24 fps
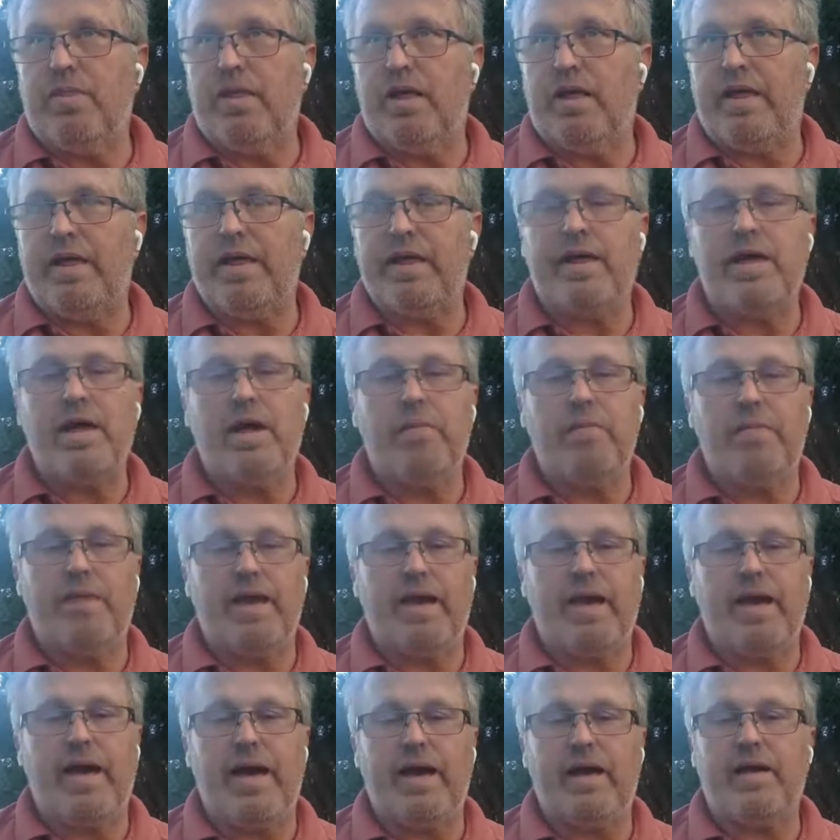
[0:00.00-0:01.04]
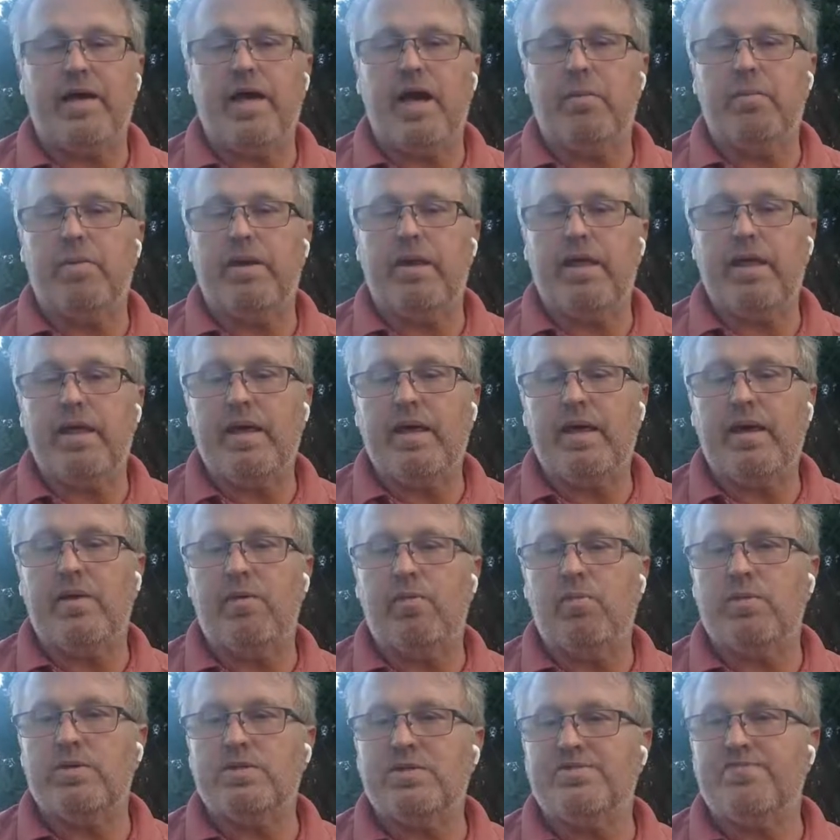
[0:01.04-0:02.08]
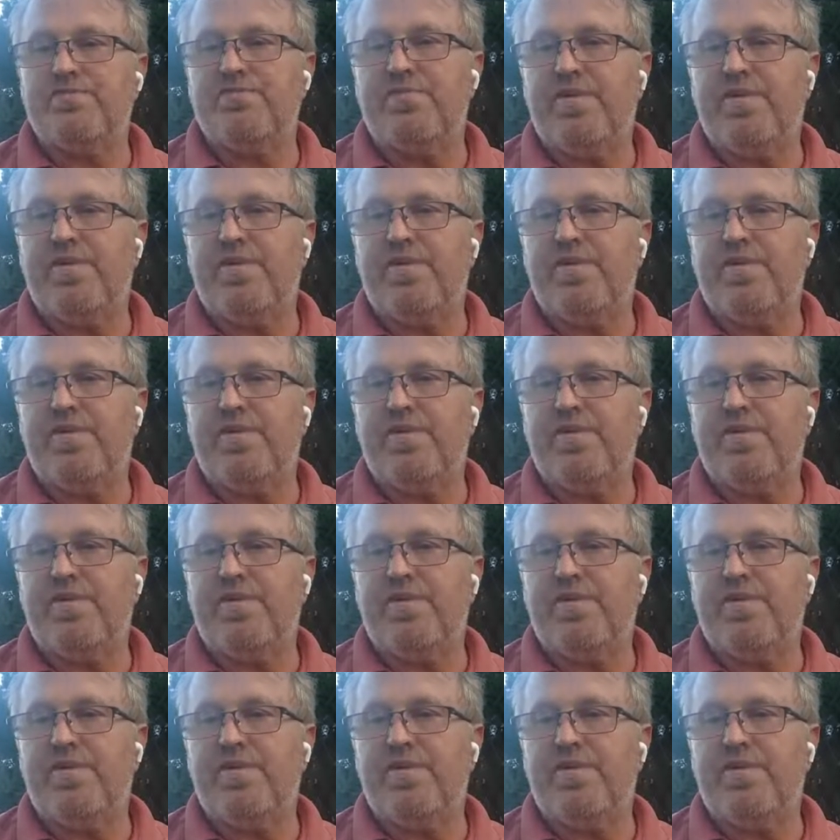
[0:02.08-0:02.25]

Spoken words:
the income that I had coming in